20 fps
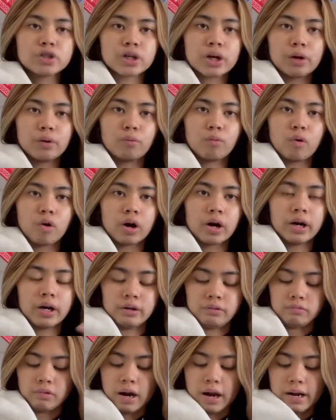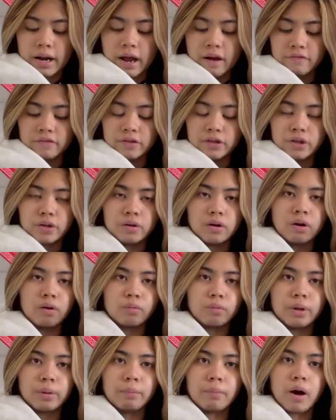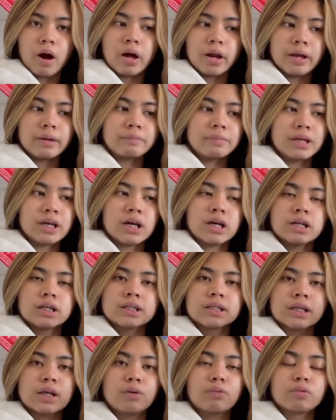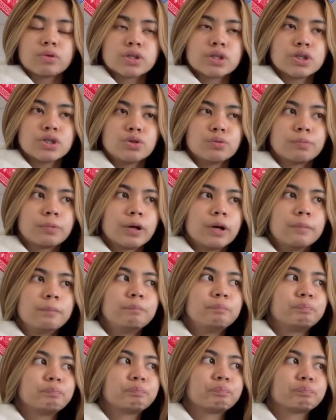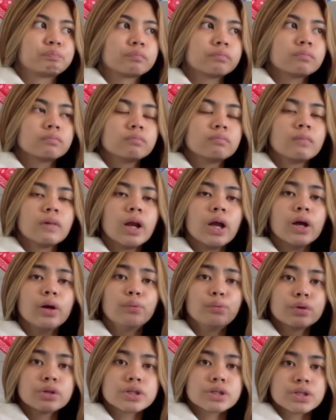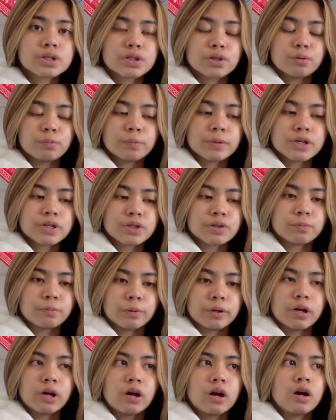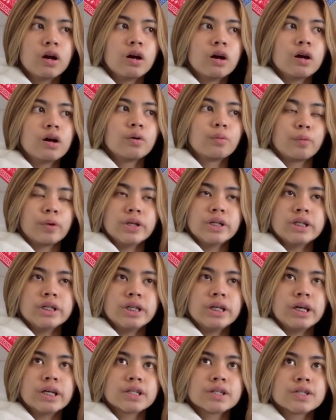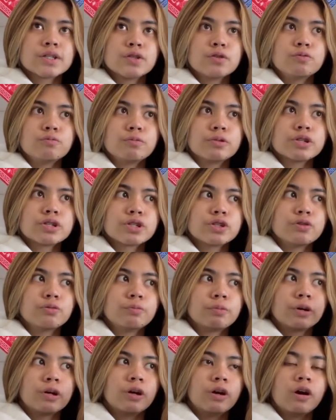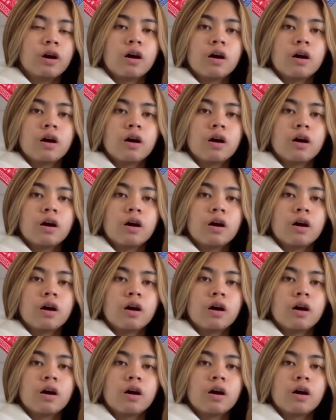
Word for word: I wore right after we bought it because it was super, it was super, super windy and super, super